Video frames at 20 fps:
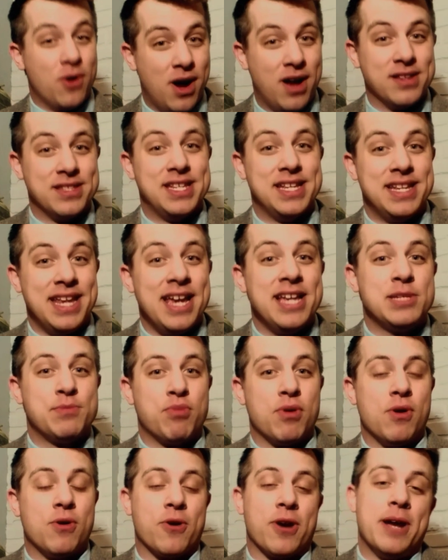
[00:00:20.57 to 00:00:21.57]
on today's
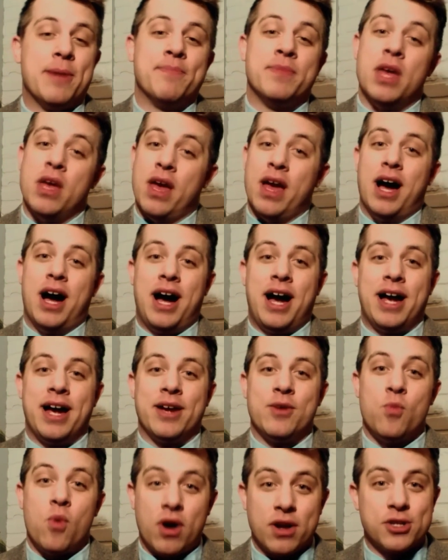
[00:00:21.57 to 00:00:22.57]
program, I
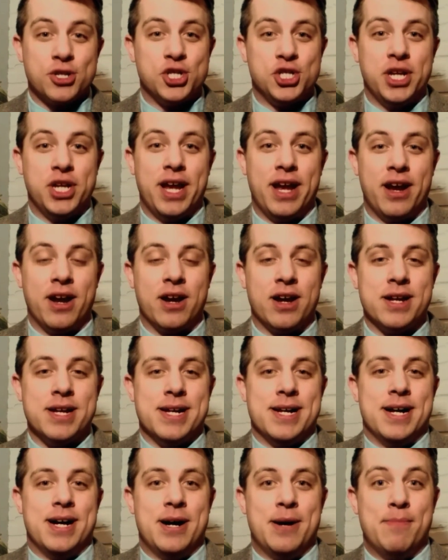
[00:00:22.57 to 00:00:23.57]
want to share
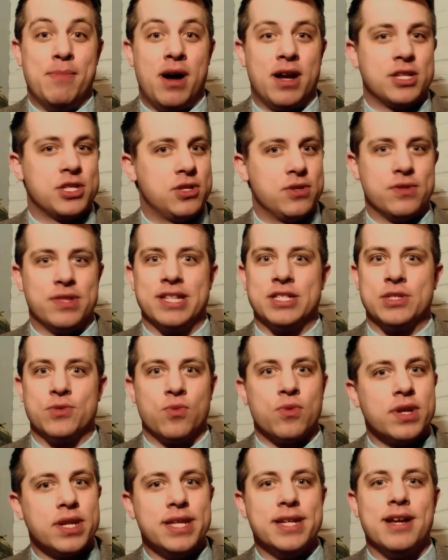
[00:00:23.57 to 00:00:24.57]
a monster that's
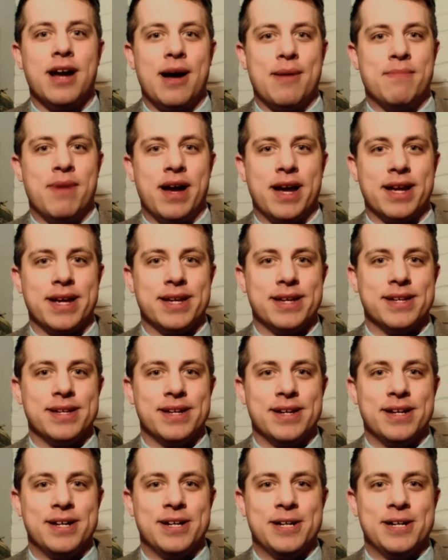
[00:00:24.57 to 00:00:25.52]
really got me